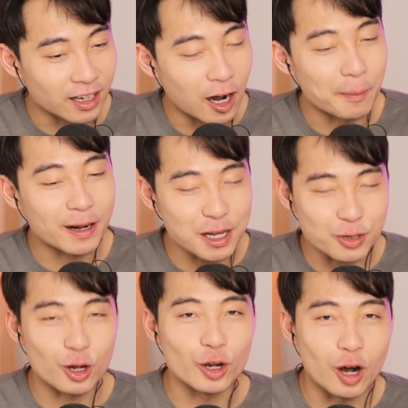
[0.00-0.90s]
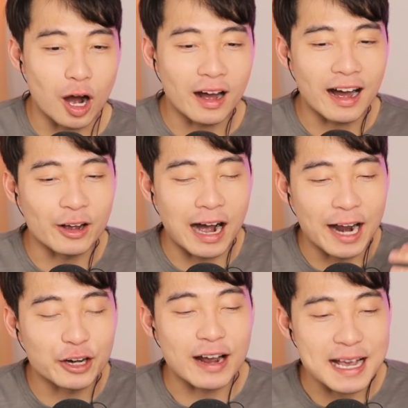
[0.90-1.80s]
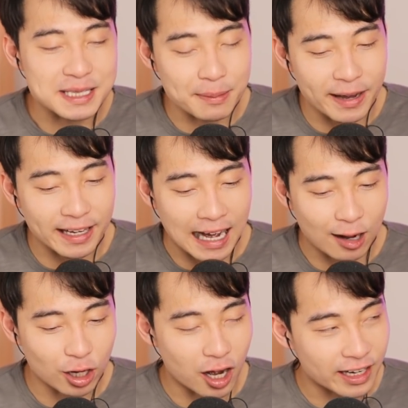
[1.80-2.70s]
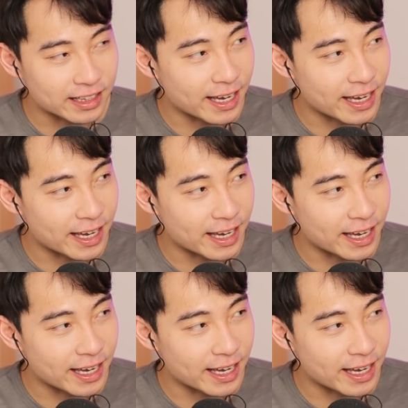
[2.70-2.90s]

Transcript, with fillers: But oh, because you underestimate how long it